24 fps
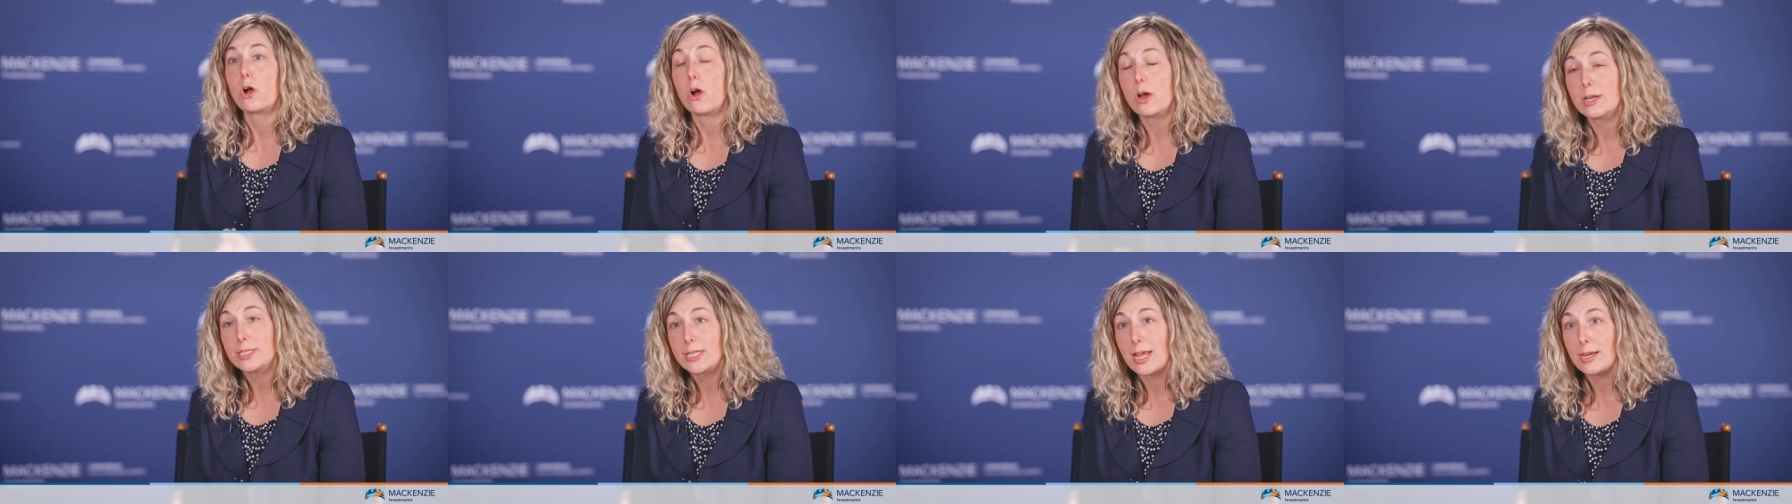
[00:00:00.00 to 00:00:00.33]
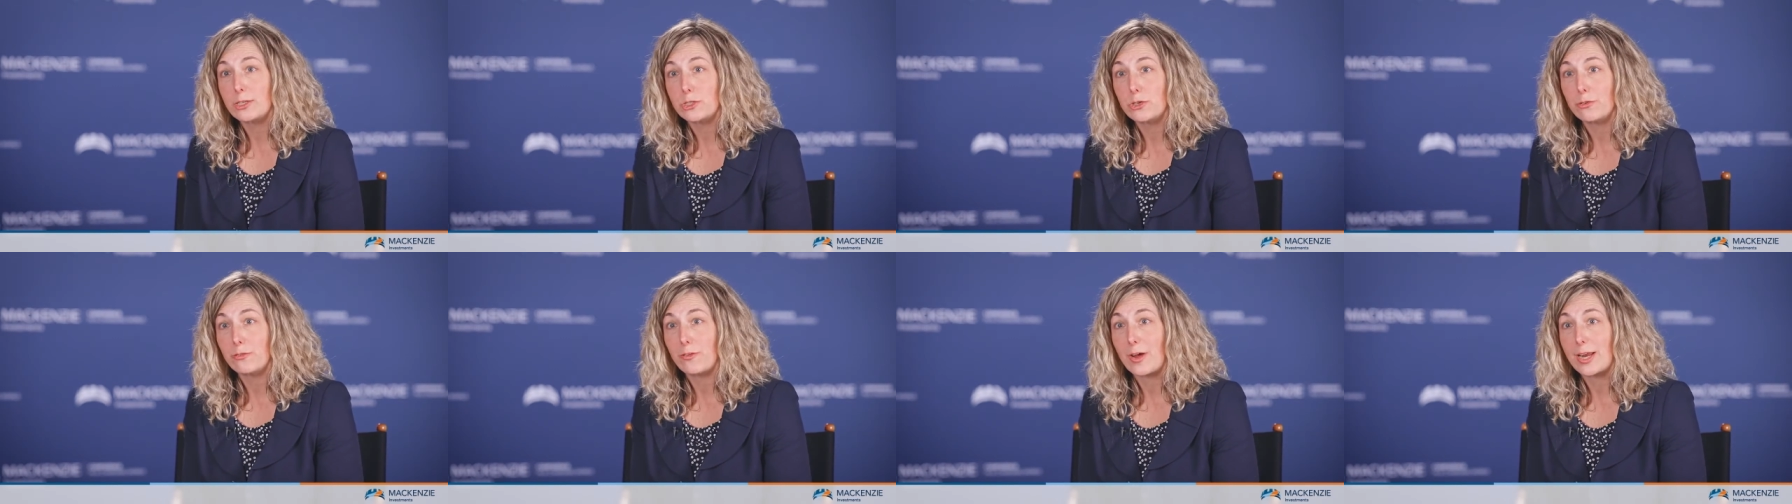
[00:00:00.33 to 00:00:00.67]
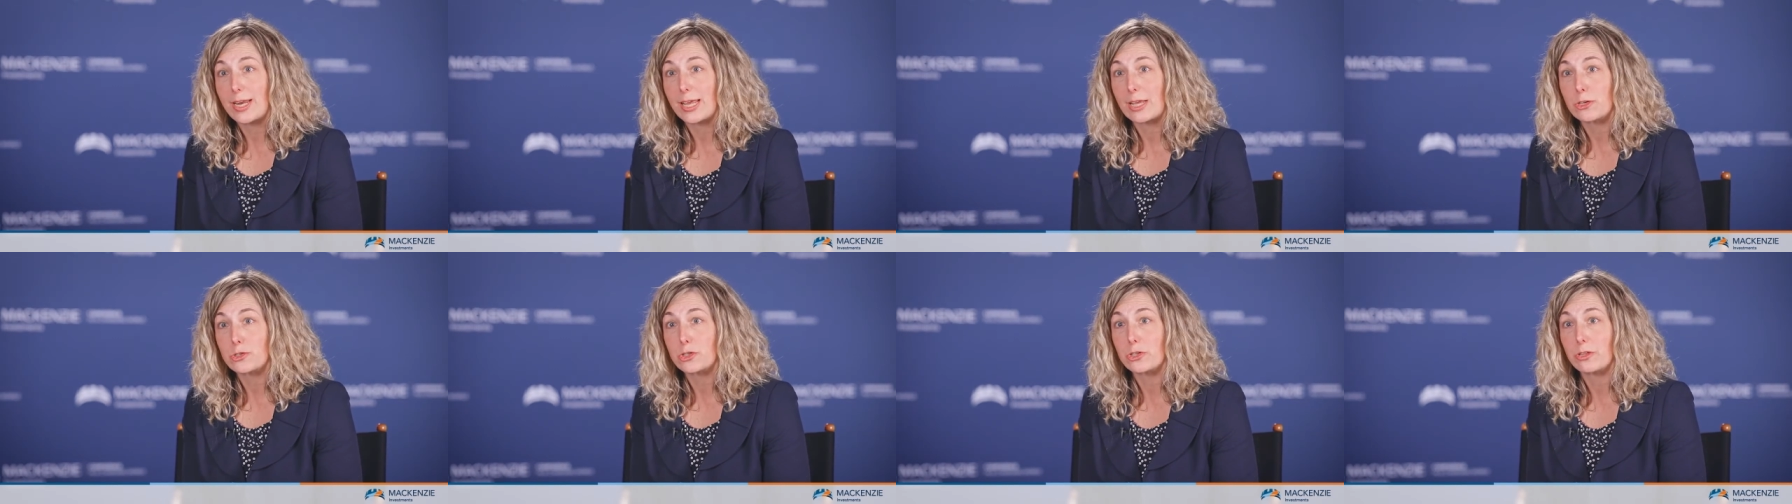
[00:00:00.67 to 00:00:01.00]
contact your
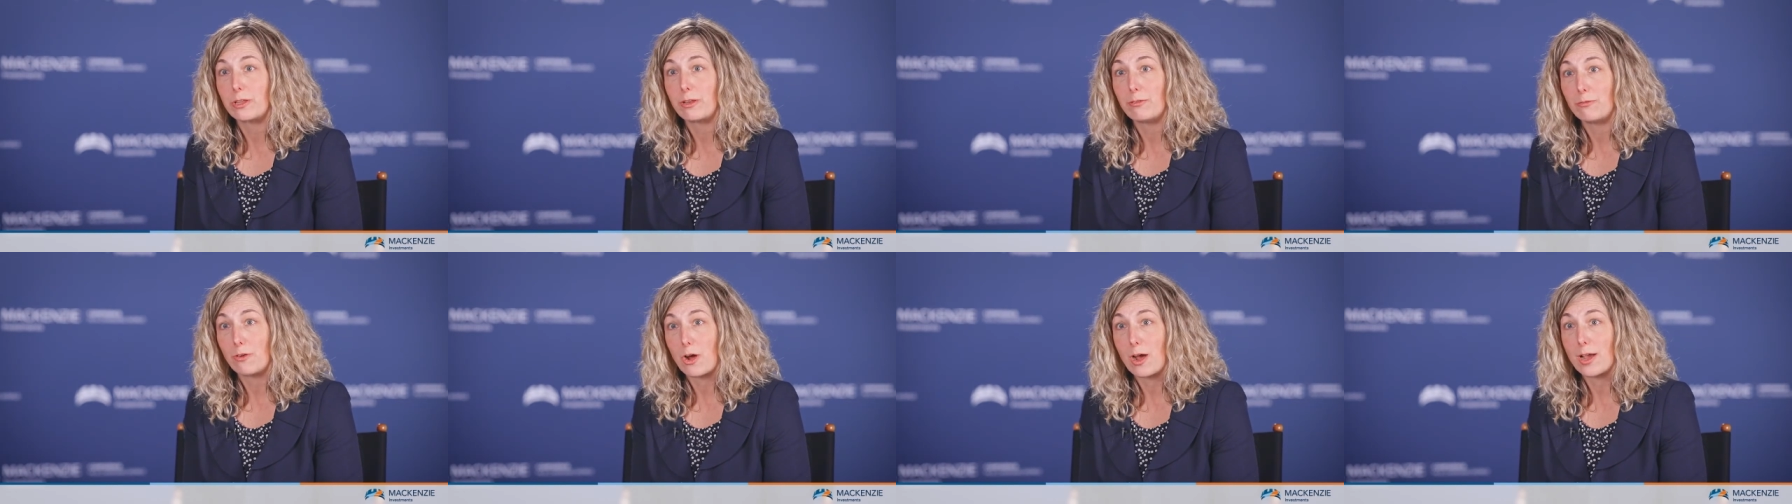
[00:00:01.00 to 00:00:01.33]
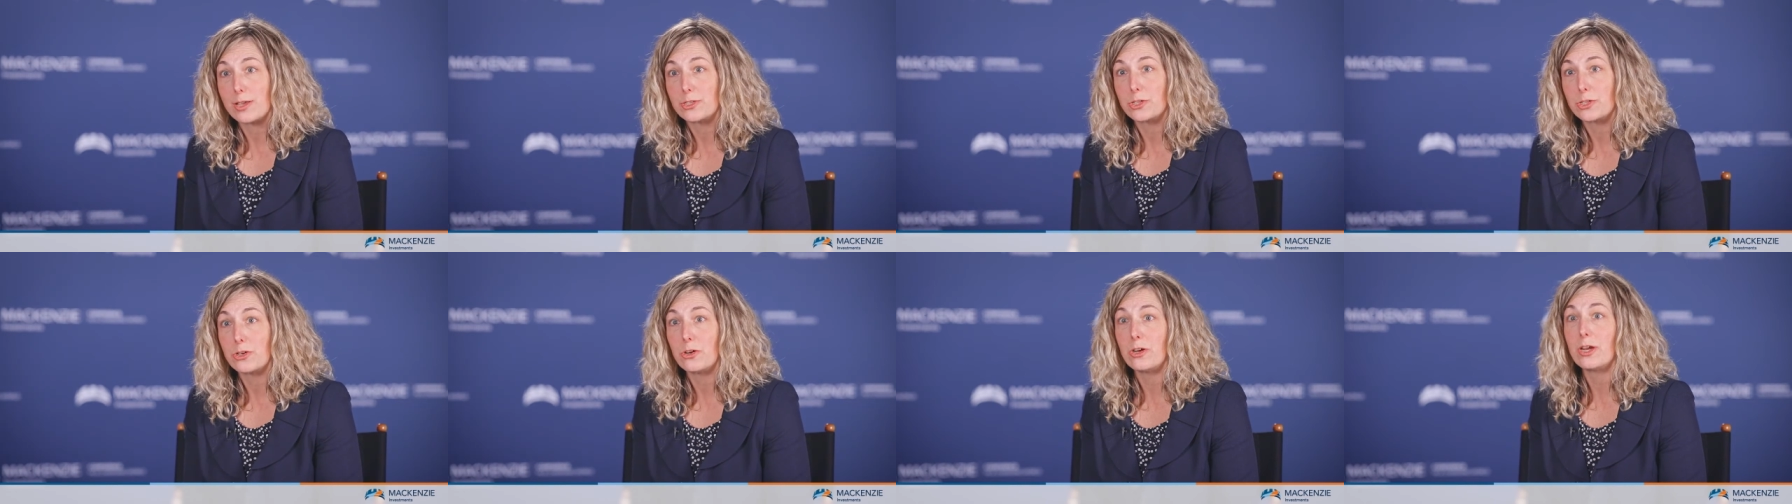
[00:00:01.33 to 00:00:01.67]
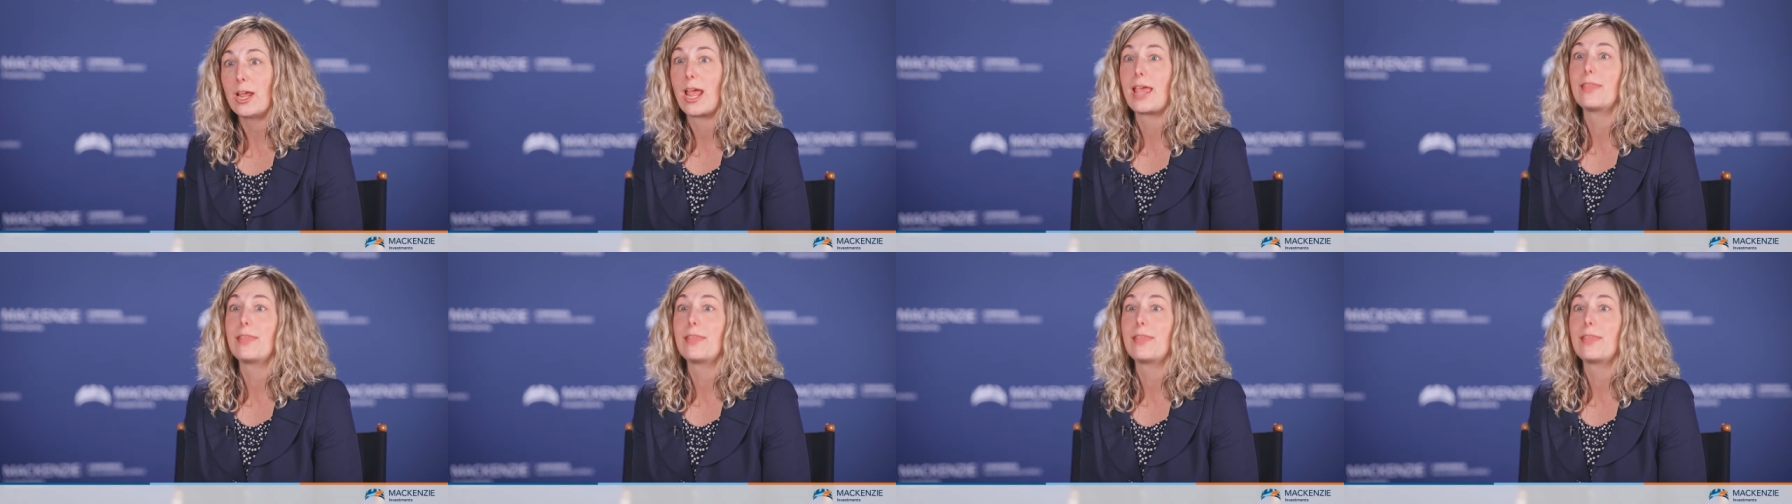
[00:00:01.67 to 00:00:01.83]
financial advisor